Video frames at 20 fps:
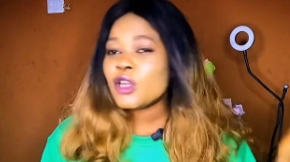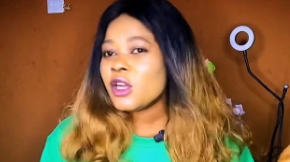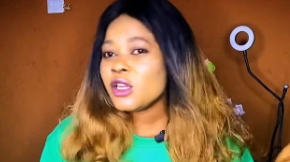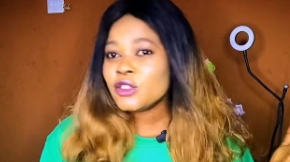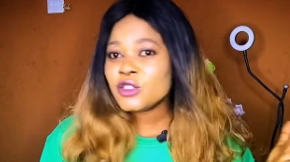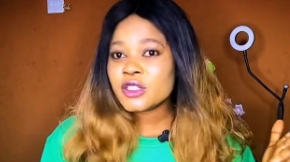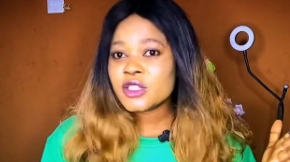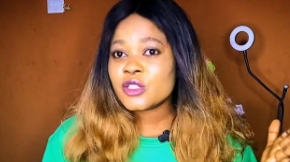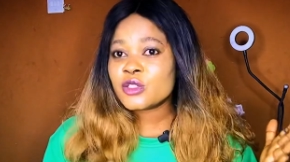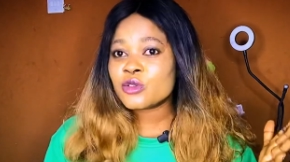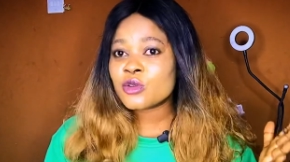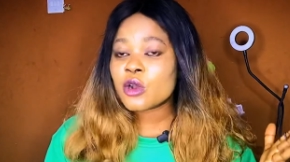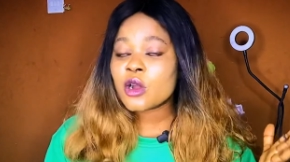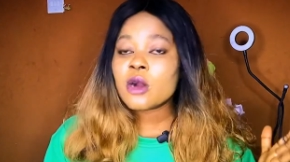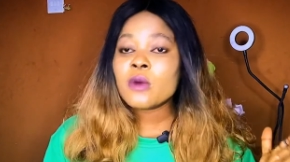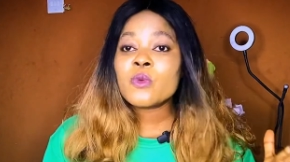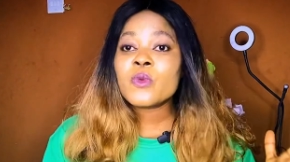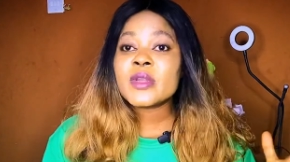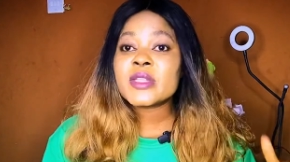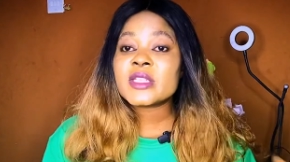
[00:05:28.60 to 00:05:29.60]
all you need to
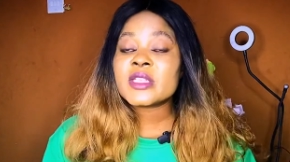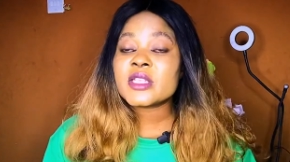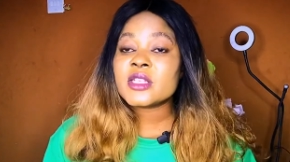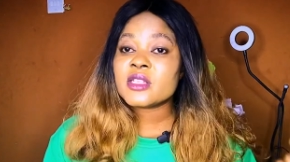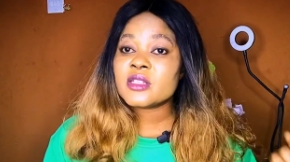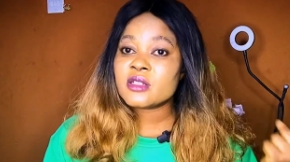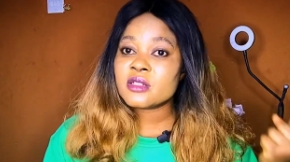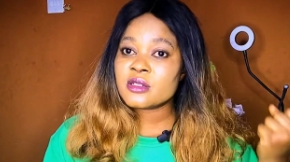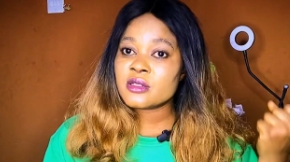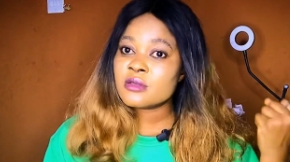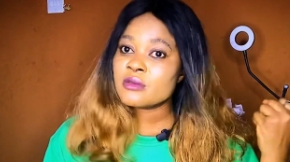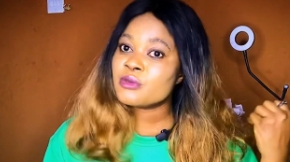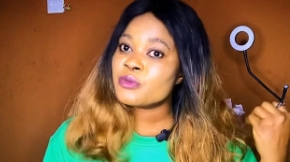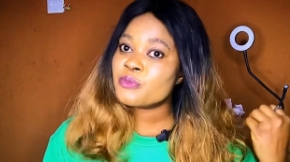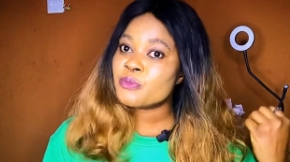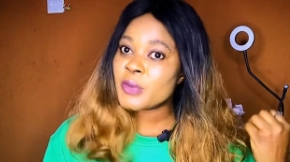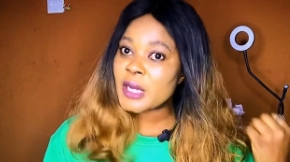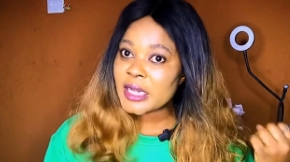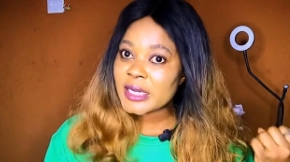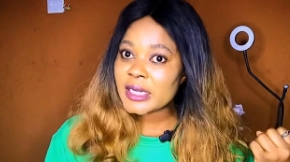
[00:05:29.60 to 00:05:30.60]
come with is
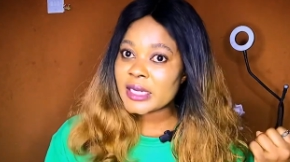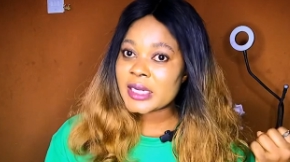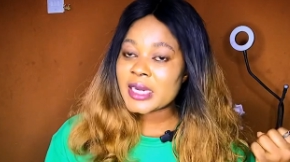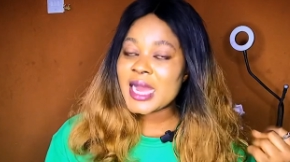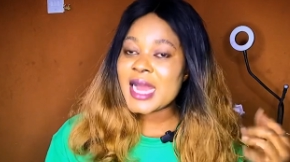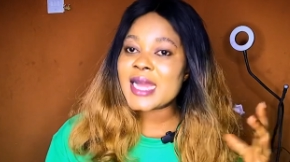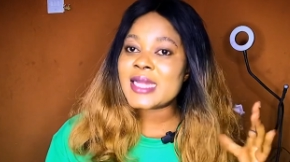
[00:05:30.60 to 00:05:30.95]
money